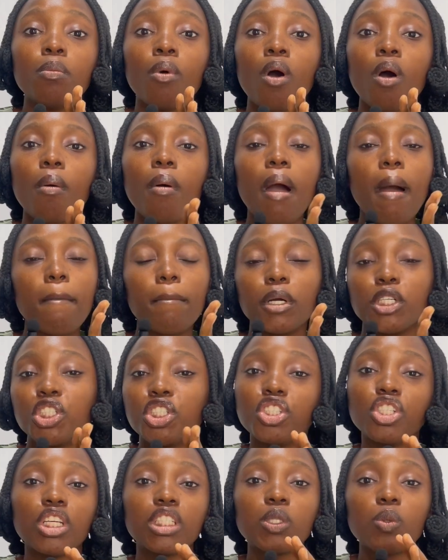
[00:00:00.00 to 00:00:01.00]
mom, but
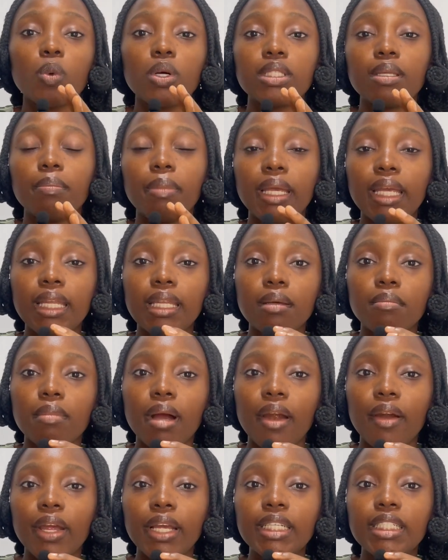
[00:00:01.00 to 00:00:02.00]
she doesn't want to be in the
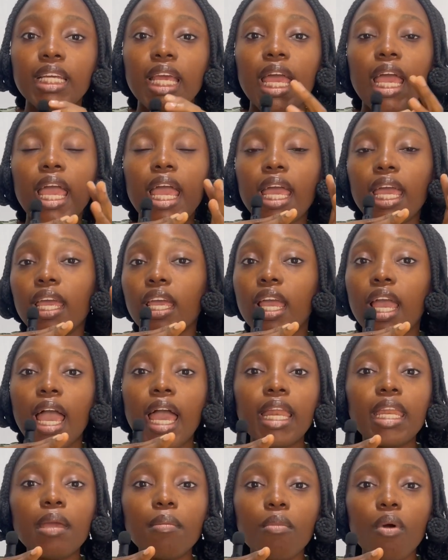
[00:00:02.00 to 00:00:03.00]
marriage
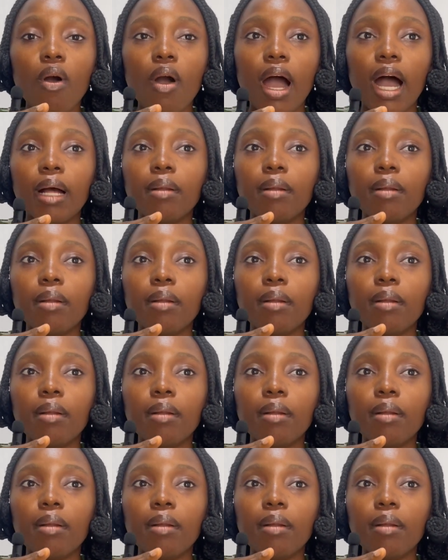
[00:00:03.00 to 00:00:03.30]
anymore.